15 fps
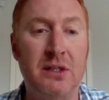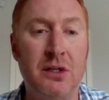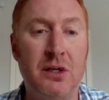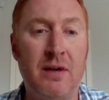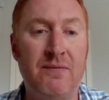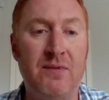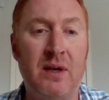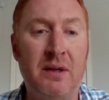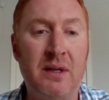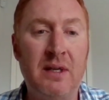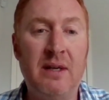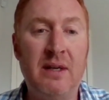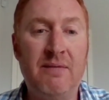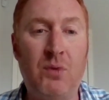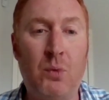You know, the
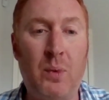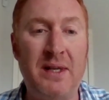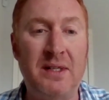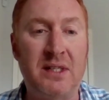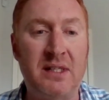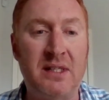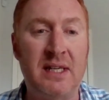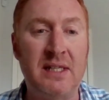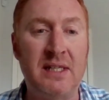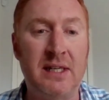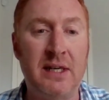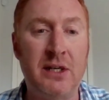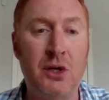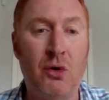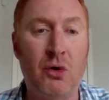winter
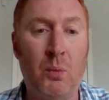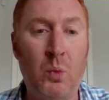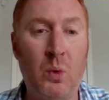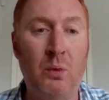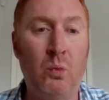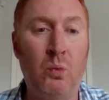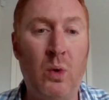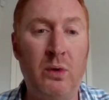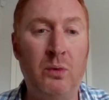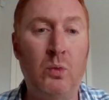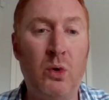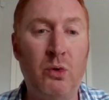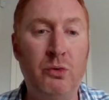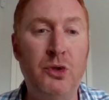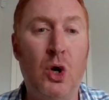season in Europe will
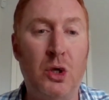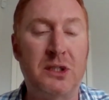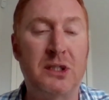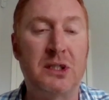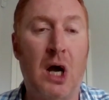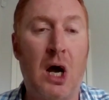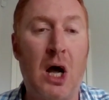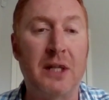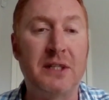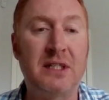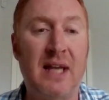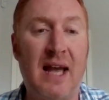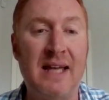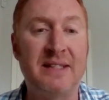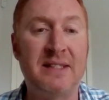not start
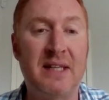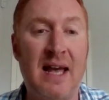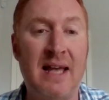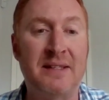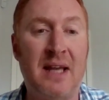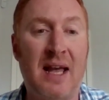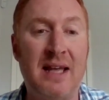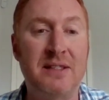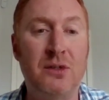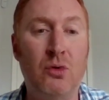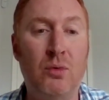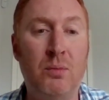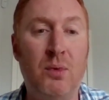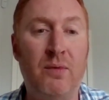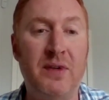as
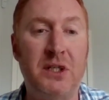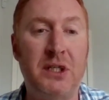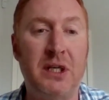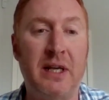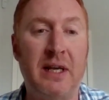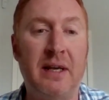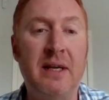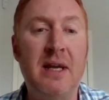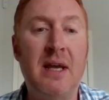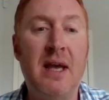normal this year,